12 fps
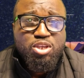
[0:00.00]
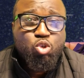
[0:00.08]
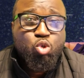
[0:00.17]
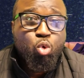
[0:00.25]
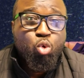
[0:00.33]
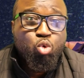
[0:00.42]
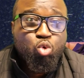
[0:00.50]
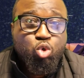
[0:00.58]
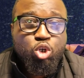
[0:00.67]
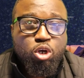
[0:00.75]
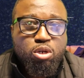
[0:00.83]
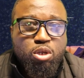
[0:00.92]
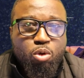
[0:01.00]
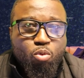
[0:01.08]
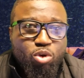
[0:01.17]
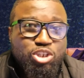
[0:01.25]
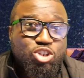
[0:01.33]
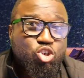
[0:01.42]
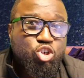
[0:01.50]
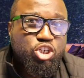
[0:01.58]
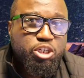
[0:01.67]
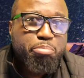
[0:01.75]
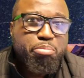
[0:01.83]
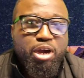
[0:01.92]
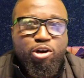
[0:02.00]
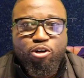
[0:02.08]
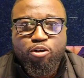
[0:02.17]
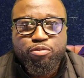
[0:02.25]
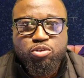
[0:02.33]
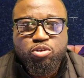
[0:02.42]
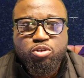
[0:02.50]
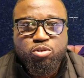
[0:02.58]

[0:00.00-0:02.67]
solution was to ship her off to